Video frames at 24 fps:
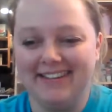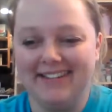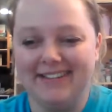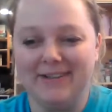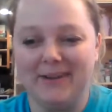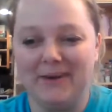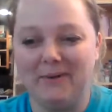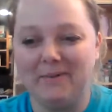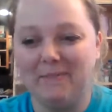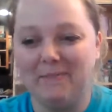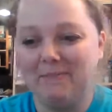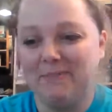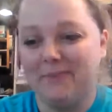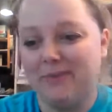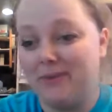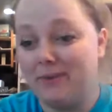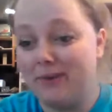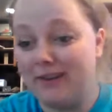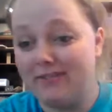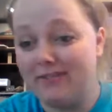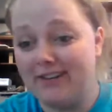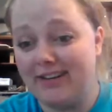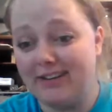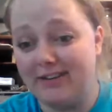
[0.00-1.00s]
So do
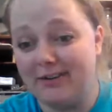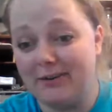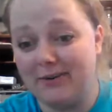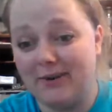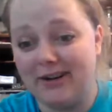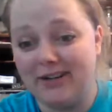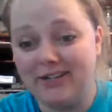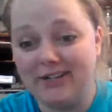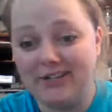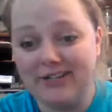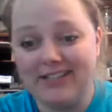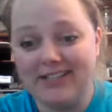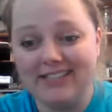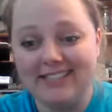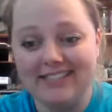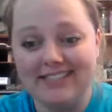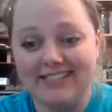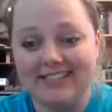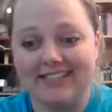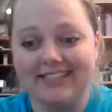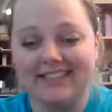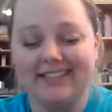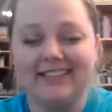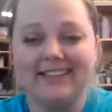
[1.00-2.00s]
we have any other
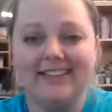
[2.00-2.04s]
questions?